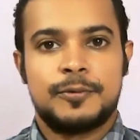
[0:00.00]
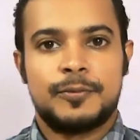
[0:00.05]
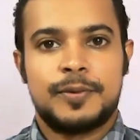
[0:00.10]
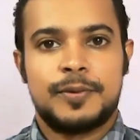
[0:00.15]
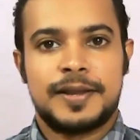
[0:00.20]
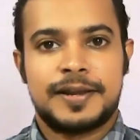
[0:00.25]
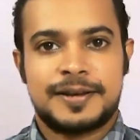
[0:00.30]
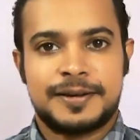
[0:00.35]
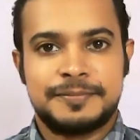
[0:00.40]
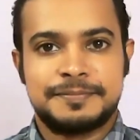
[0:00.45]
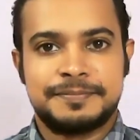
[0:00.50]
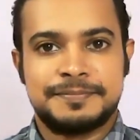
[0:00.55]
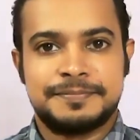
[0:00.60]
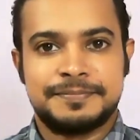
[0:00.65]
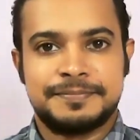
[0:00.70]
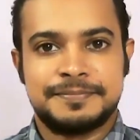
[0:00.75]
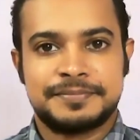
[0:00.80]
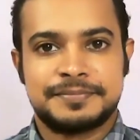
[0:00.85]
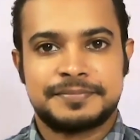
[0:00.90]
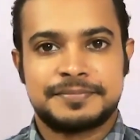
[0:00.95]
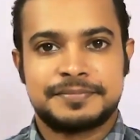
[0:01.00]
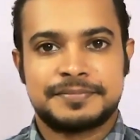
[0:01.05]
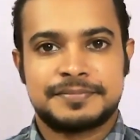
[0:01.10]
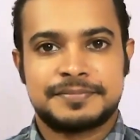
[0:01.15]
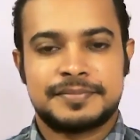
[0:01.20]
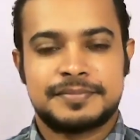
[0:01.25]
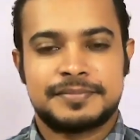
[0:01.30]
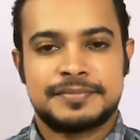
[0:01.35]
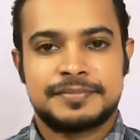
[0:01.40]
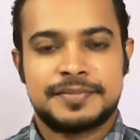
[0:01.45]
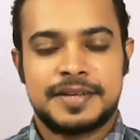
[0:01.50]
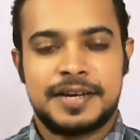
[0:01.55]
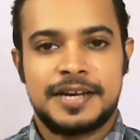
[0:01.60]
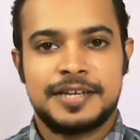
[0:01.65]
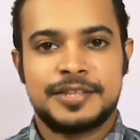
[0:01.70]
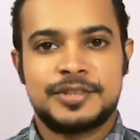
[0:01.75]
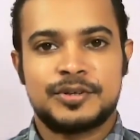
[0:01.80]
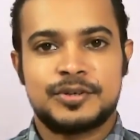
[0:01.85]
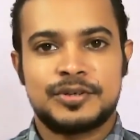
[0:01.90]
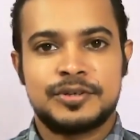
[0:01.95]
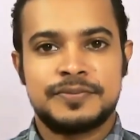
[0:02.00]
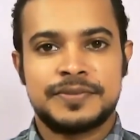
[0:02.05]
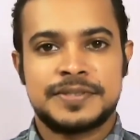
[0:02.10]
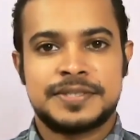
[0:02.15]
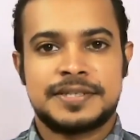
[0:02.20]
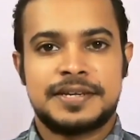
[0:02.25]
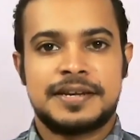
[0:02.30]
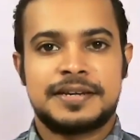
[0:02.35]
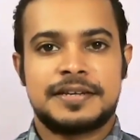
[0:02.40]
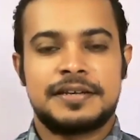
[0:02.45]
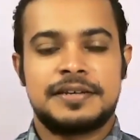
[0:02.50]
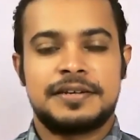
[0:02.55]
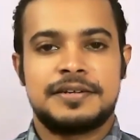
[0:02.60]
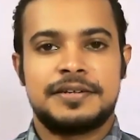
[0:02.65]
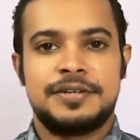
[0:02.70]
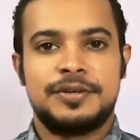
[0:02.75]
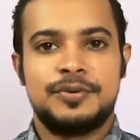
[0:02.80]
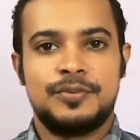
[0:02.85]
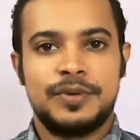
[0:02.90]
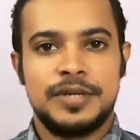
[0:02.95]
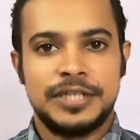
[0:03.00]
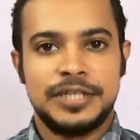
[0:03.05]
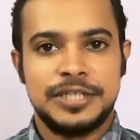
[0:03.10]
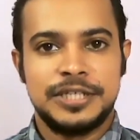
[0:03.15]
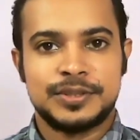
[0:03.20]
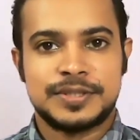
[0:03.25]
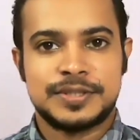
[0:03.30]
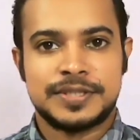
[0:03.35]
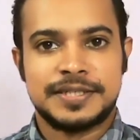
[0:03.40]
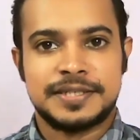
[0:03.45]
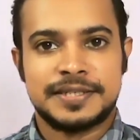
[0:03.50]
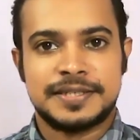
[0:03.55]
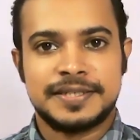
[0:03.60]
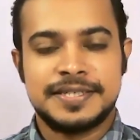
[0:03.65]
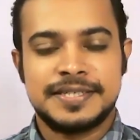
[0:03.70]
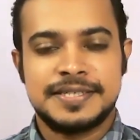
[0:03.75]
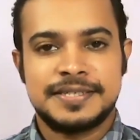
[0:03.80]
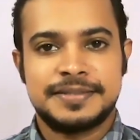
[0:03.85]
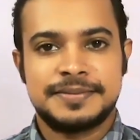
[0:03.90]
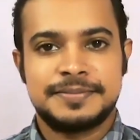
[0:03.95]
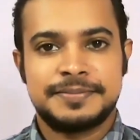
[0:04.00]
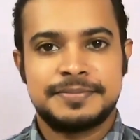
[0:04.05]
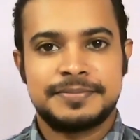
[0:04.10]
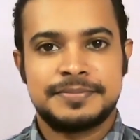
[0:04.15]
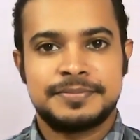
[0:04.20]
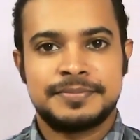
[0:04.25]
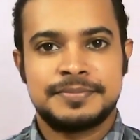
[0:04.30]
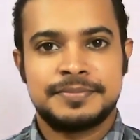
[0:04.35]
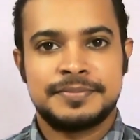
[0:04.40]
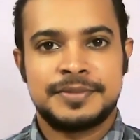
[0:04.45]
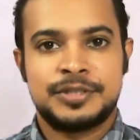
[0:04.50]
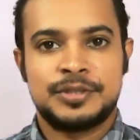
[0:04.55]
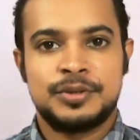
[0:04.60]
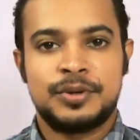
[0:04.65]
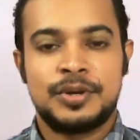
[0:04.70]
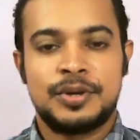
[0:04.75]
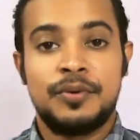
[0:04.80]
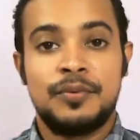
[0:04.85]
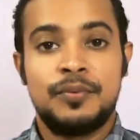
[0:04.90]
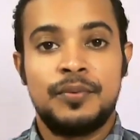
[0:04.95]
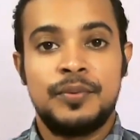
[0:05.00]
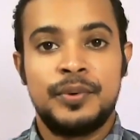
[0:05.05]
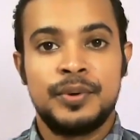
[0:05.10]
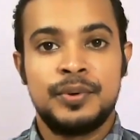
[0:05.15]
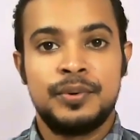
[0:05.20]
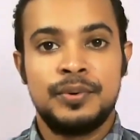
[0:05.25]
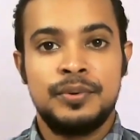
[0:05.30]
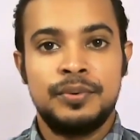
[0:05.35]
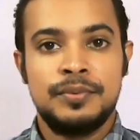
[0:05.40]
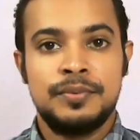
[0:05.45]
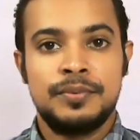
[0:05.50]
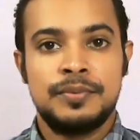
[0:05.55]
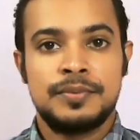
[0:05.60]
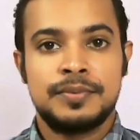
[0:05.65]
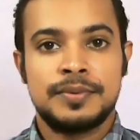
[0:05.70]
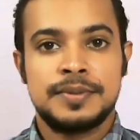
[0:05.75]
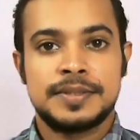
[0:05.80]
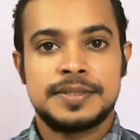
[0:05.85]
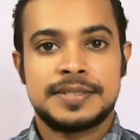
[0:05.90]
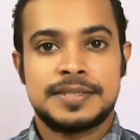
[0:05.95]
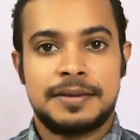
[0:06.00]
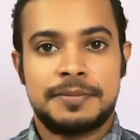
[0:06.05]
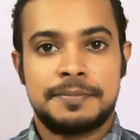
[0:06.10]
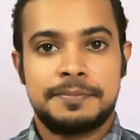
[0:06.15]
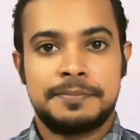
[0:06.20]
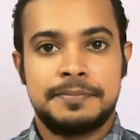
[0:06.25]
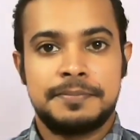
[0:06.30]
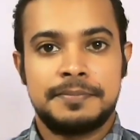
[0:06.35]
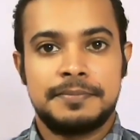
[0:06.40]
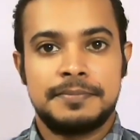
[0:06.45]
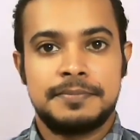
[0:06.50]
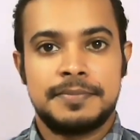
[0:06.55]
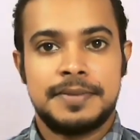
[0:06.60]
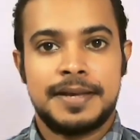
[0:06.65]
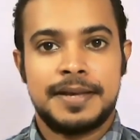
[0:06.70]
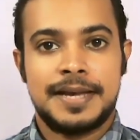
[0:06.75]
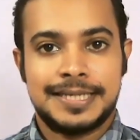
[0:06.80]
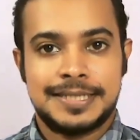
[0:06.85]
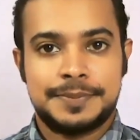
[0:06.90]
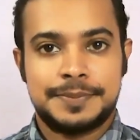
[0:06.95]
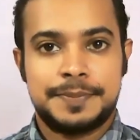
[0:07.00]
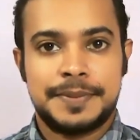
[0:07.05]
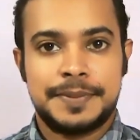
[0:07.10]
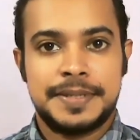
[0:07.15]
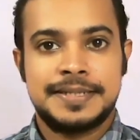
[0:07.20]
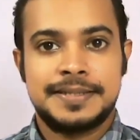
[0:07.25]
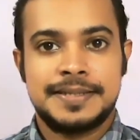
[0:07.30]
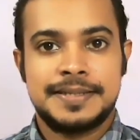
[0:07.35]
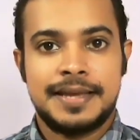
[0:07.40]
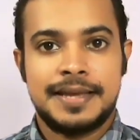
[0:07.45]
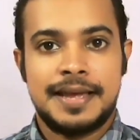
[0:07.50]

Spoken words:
Welcome. I thought of starting a new video series to give you some aspects